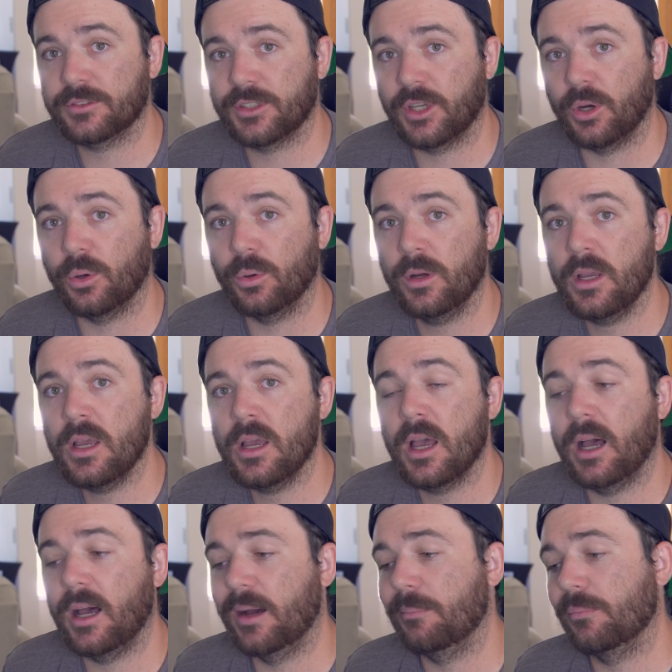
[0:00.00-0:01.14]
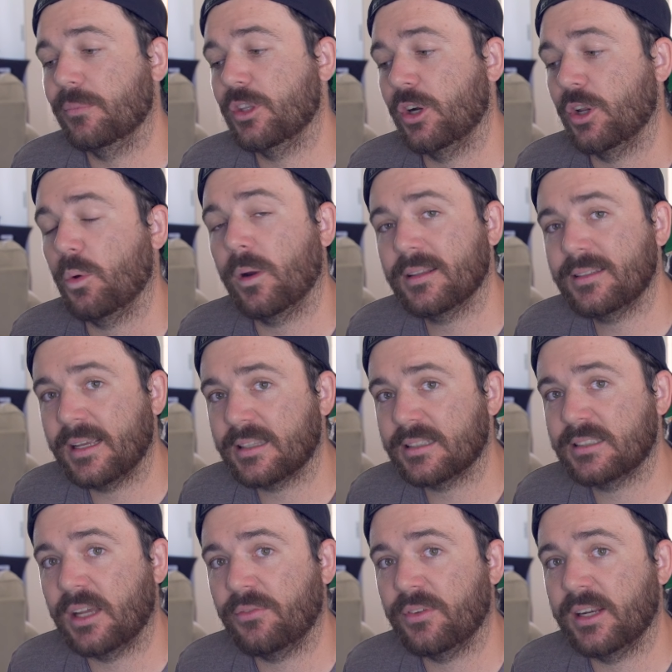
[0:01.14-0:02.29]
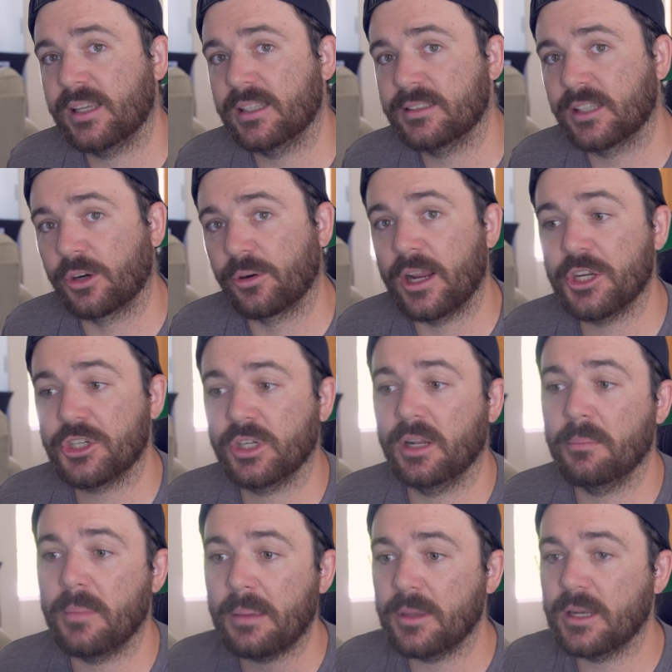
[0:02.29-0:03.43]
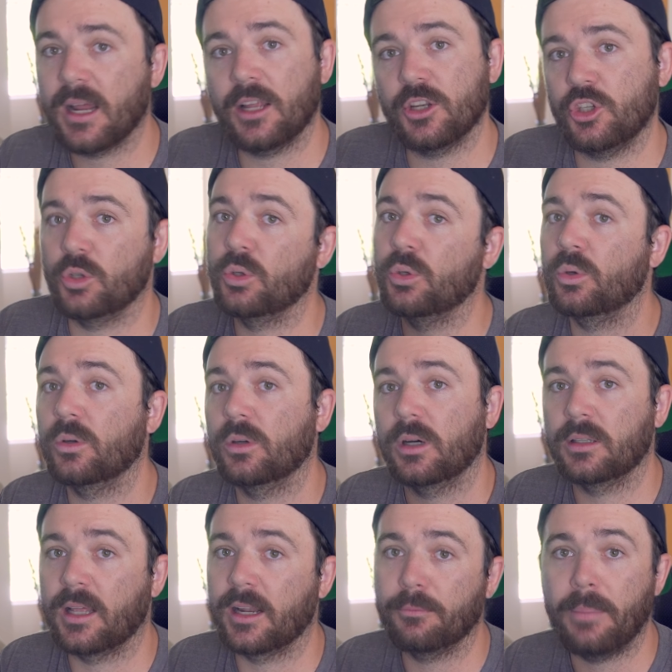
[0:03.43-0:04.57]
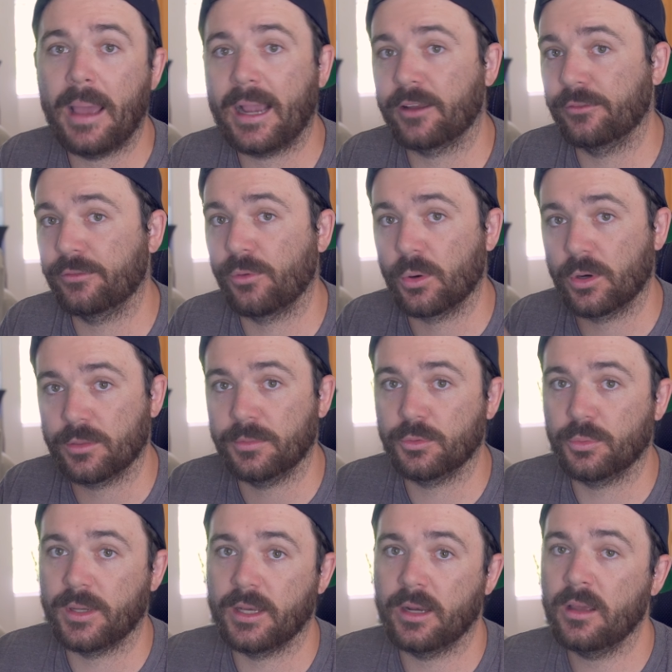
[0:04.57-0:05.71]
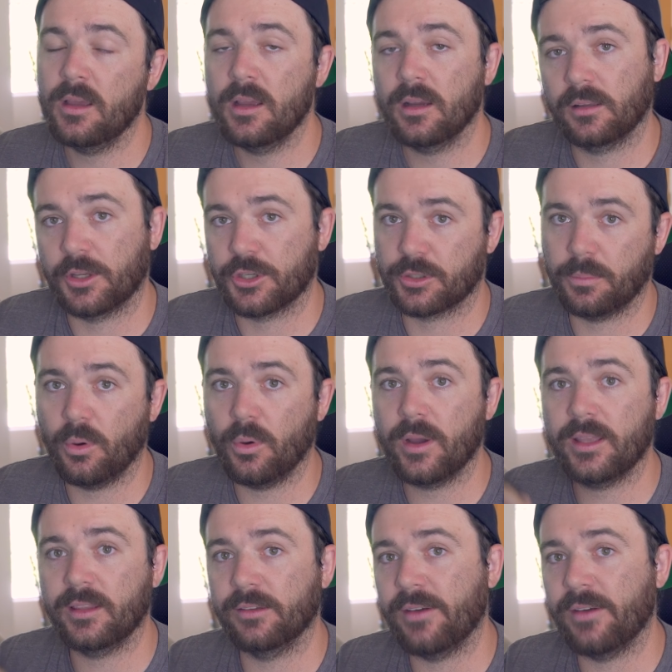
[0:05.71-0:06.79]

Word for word: So, um, you know, you want to take this stuff into consideration and maybe not do a lot of back and forth between Glacier Point,